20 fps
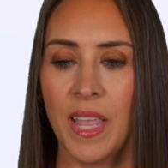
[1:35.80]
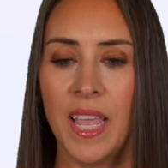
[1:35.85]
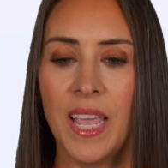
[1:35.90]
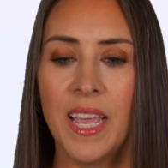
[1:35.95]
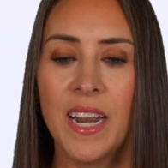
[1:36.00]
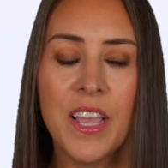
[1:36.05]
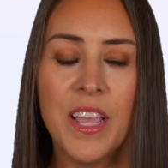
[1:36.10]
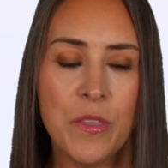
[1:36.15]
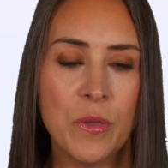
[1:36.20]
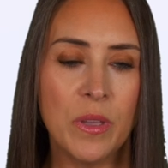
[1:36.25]

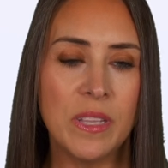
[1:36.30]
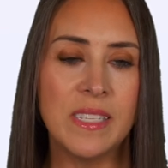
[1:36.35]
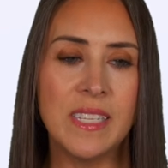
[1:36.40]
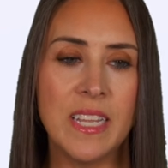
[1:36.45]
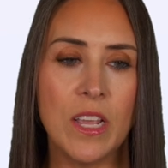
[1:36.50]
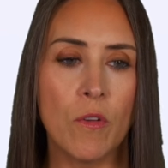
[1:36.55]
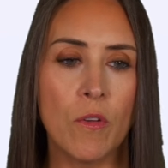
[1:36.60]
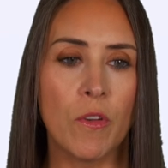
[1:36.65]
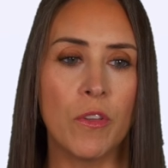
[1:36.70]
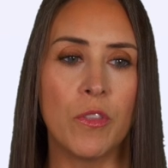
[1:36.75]
And you can
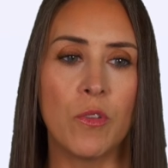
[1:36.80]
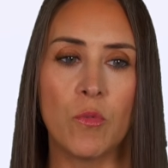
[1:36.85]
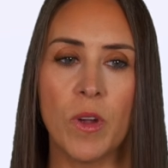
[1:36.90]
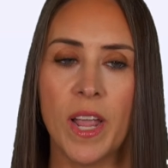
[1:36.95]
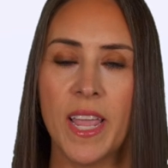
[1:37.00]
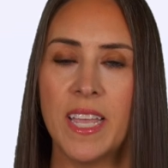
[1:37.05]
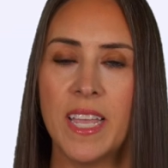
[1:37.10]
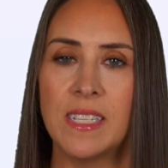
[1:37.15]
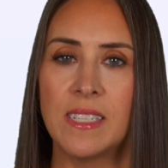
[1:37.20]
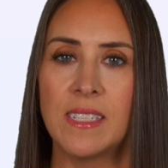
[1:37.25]
see over on the
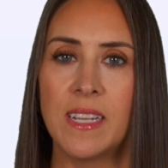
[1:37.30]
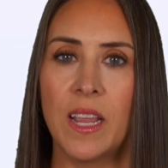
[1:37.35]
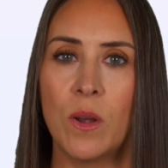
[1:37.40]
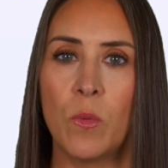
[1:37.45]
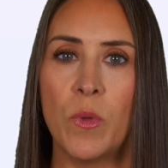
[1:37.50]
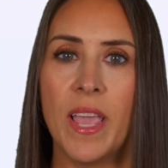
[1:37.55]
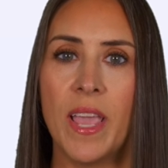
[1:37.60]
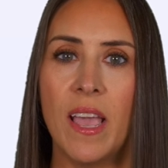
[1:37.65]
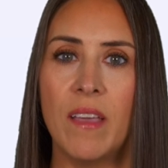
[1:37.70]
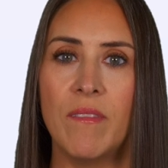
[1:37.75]
right-hand side,
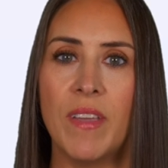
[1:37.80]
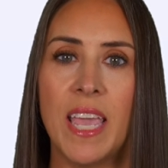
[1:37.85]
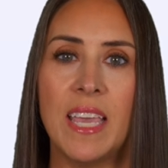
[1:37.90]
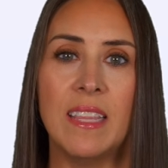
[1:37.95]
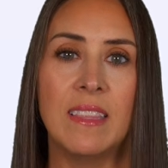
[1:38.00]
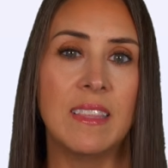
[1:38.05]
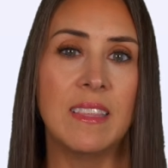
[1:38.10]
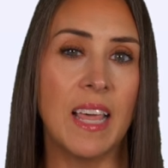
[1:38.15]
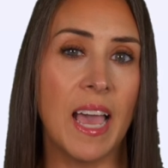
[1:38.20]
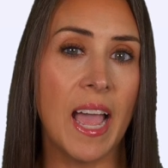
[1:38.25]
we have a
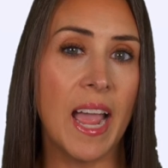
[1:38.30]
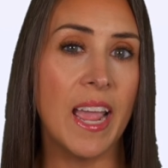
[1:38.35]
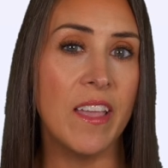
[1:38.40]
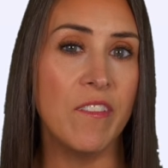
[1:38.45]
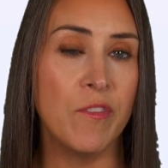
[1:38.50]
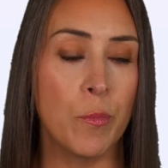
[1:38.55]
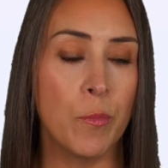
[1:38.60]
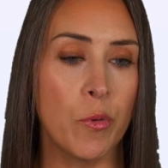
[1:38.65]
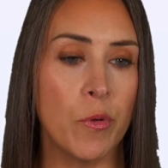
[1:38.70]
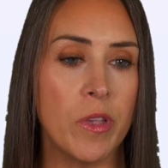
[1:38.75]

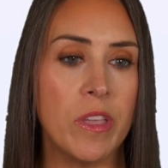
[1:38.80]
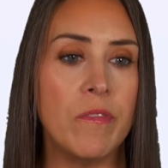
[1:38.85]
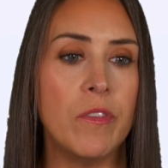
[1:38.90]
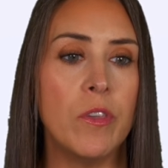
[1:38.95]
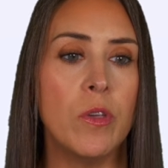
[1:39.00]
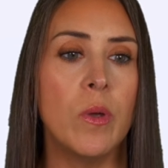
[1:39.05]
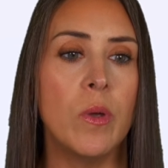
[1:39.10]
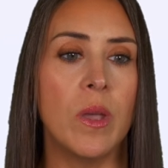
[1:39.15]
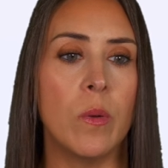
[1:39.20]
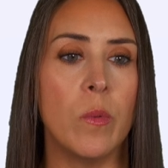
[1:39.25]
live
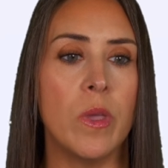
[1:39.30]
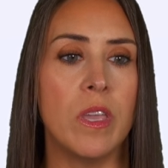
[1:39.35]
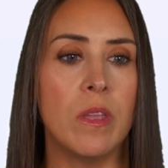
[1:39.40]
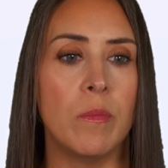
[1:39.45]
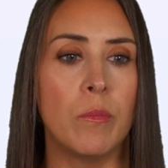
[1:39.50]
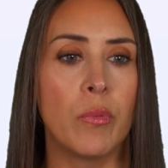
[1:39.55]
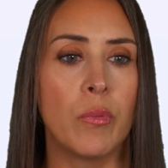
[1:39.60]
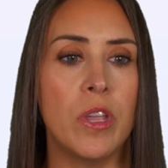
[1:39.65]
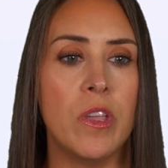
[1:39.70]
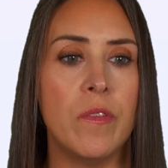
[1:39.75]
preview, and we
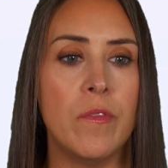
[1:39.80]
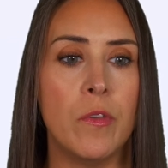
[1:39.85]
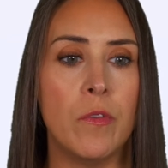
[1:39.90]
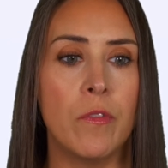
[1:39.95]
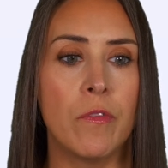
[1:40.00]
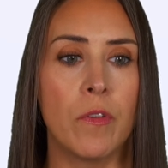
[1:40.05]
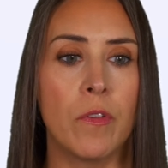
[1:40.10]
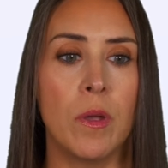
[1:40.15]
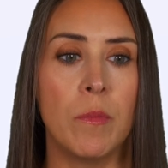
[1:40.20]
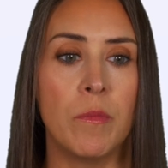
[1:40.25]
can preview
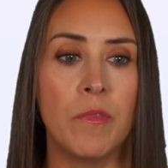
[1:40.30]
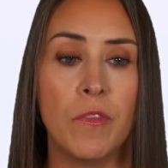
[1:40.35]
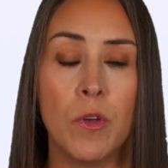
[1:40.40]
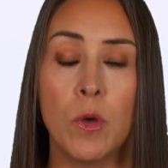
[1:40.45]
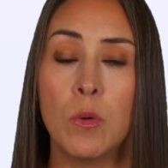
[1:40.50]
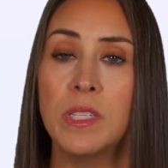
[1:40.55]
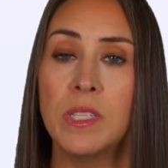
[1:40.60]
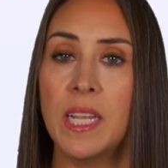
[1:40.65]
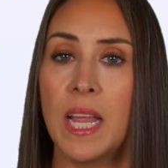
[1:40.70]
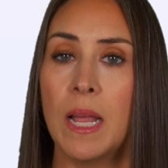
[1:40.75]
from
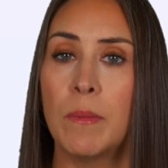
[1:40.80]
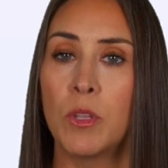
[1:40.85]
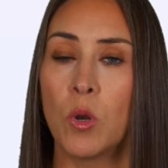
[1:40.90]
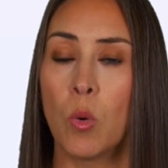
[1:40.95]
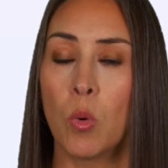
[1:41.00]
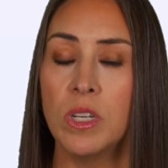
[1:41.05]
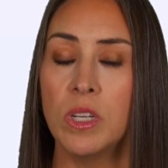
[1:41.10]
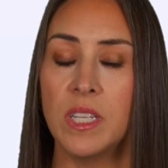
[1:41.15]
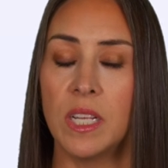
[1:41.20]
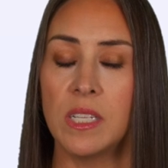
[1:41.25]
phone, tablet,
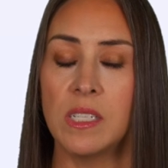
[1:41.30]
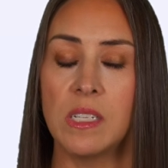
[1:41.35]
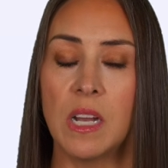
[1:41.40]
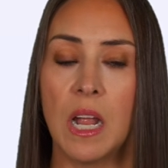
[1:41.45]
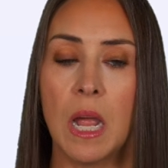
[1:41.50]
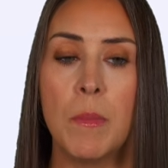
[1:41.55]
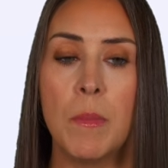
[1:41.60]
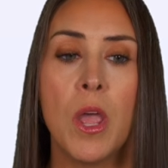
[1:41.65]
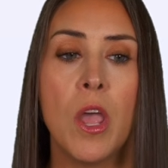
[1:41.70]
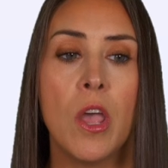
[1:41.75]
or
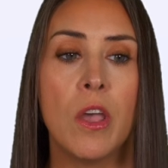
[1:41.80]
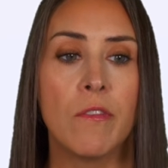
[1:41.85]
desktop.